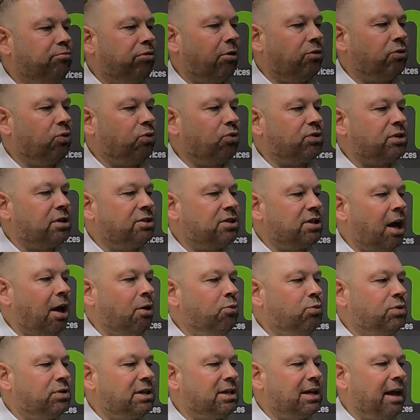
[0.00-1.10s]
products at
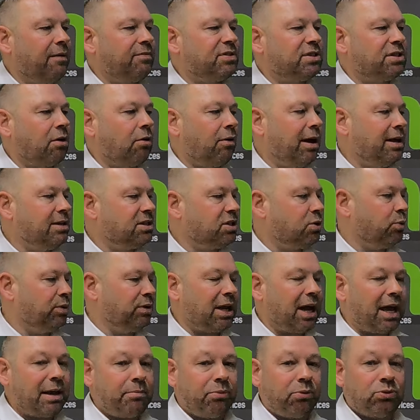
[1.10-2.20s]
OCF sites to
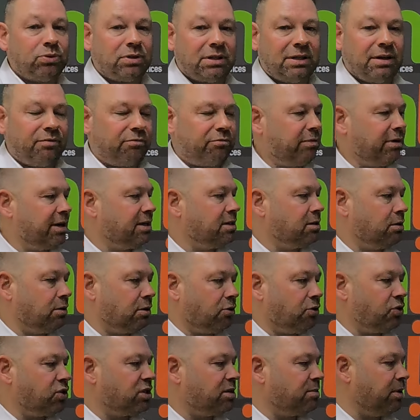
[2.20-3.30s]
enable delivery to
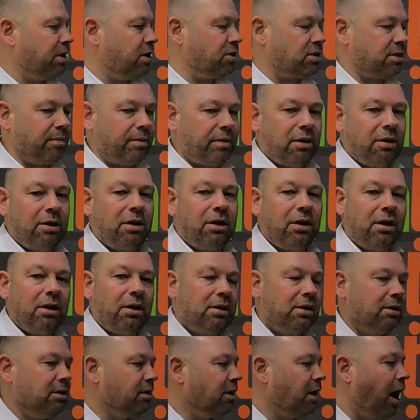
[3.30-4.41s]
customers.
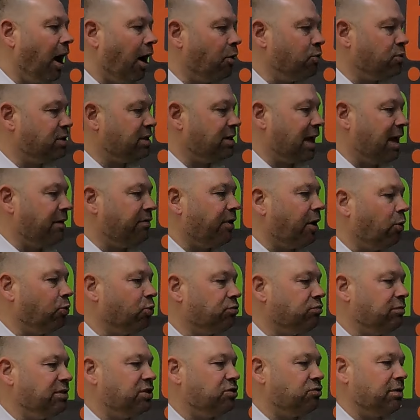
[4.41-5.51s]
OCF
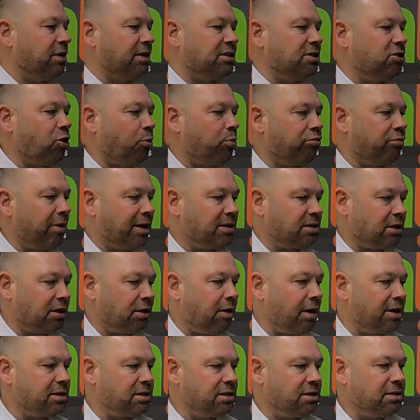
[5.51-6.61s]
holds restricted operator
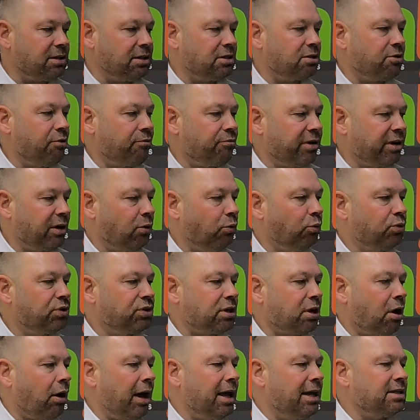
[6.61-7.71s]
licences covering all
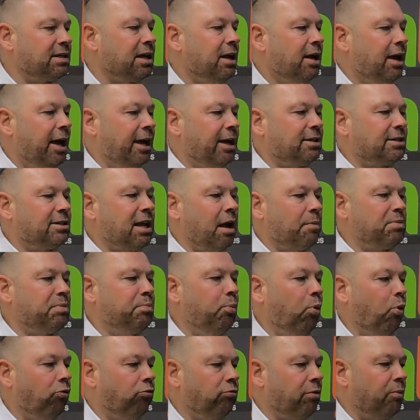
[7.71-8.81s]
sites except
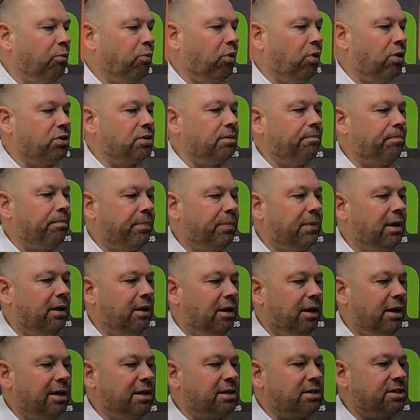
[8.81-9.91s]
Boreham Wood.
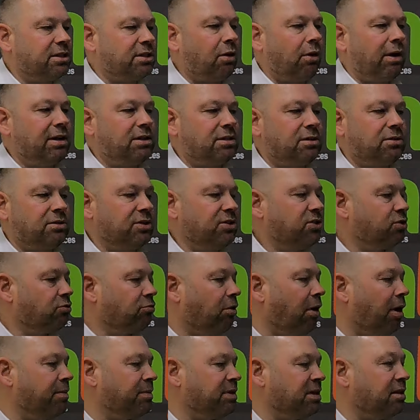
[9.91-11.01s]
Its sites are
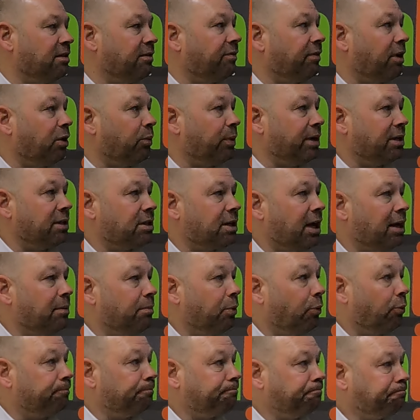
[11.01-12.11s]
described in the following
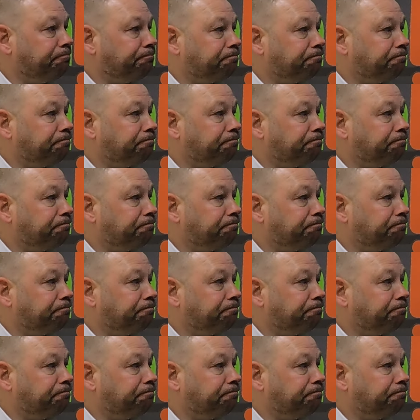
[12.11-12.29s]
table.